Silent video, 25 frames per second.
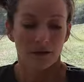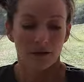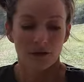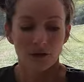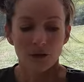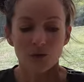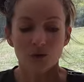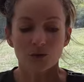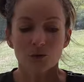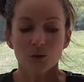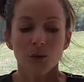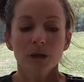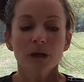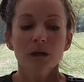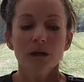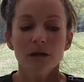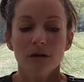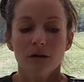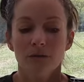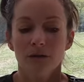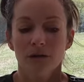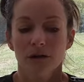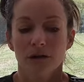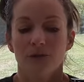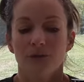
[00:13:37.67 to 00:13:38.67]
There's really
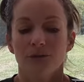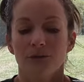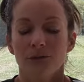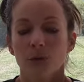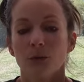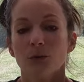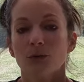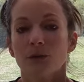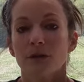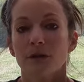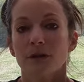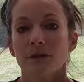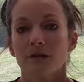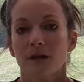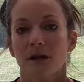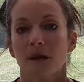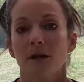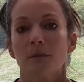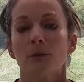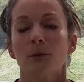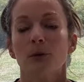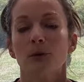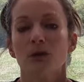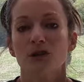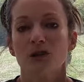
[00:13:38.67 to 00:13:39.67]
only a few things that
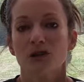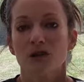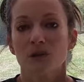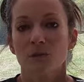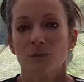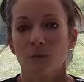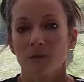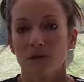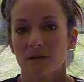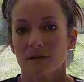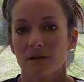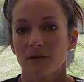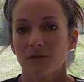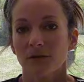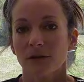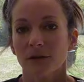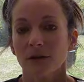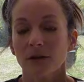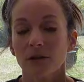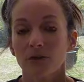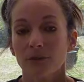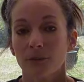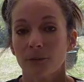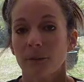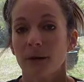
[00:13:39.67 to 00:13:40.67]
I purchased
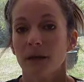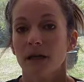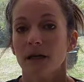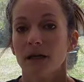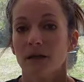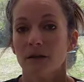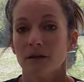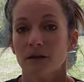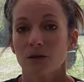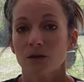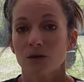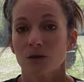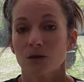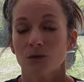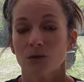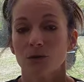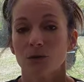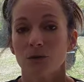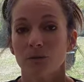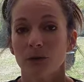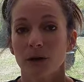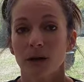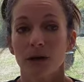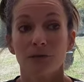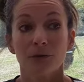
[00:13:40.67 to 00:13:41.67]
specifically for making this
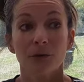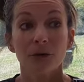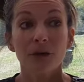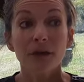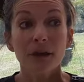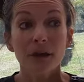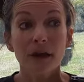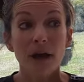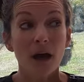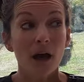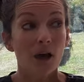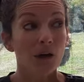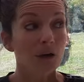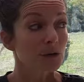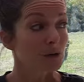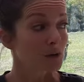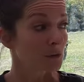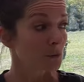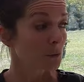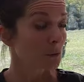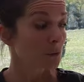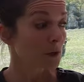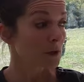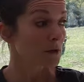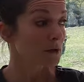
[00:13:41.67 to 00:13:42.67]
coop. Everything
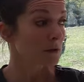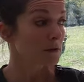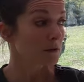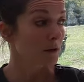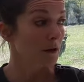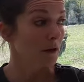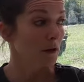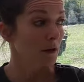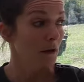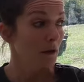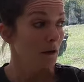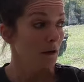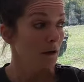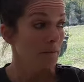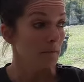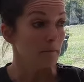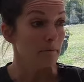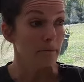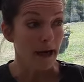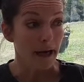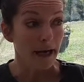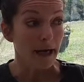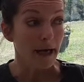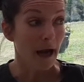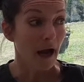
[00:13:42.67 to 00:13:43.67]
else was
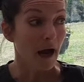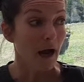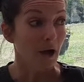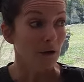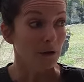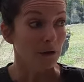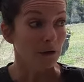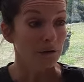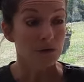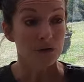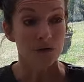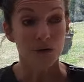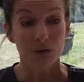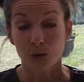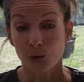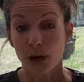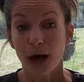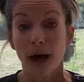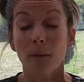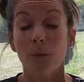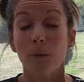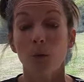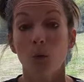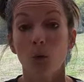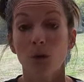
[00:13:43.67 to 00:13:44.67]
made out of
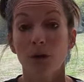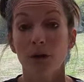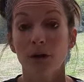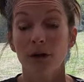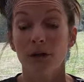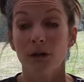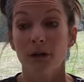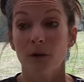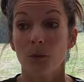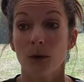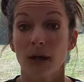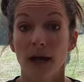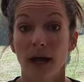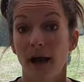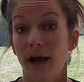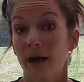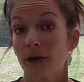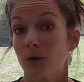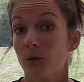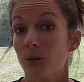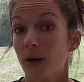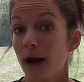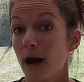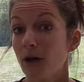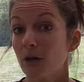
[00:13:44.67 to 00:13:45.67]
scrap wood that we had
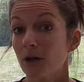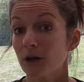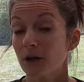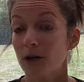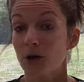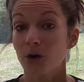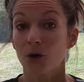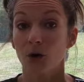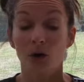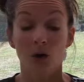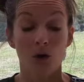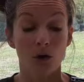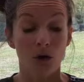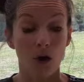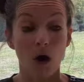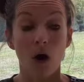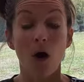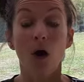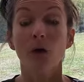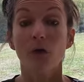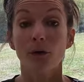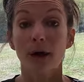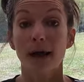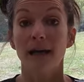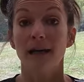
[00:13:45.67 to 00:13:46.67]
around here or
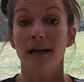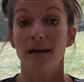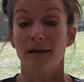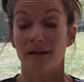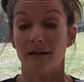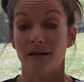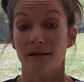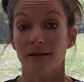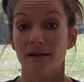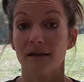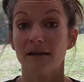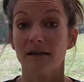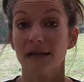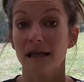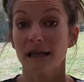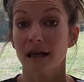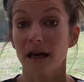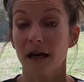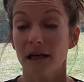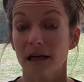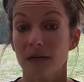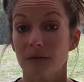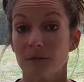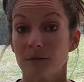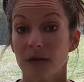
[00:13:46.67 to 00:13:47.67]
already existing
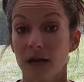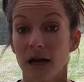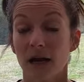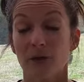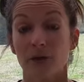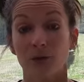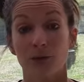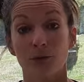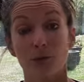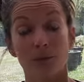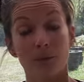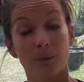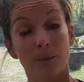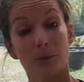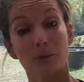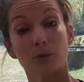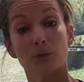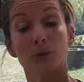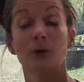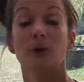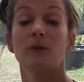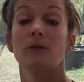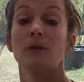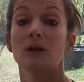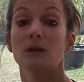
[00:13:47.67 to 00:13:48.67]
items either from the
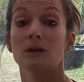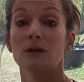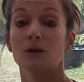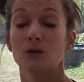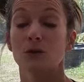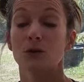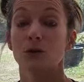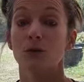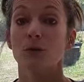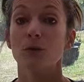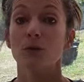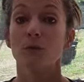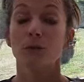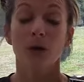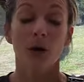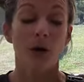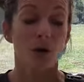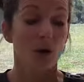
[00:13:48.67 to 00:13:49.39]
previous coop